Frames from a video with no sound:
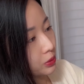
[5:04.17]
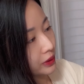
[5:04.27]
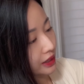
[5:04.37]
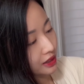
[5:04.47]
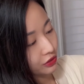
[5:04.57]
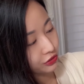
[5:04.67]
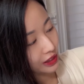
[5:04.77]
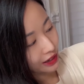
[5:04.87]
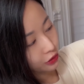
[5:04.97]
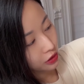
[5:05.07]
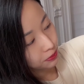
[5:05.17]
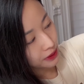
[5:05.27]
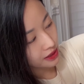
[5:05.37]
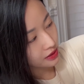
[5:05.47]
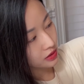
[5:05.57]
like kind of flatter
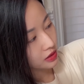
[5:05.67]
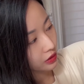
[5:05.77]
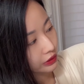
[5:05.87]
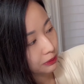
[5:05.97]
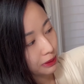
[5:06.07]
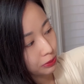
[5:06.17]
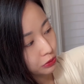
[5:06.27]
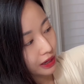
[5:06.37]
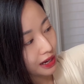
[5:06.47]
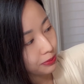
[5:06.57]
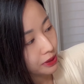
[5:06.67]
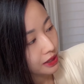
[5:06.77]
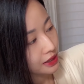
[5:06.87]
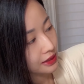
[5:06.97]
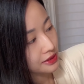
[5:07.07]
piece of like bubble wrap
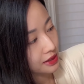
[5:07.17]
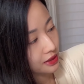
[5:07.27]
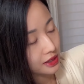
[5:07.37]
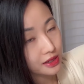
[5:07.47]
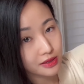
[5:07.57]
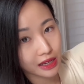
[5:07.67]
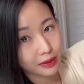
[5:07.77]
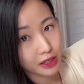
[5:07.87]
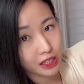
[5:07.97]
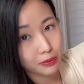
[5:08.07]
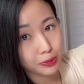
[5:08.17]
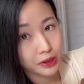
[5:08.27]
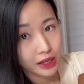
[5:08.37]
that's like this I keep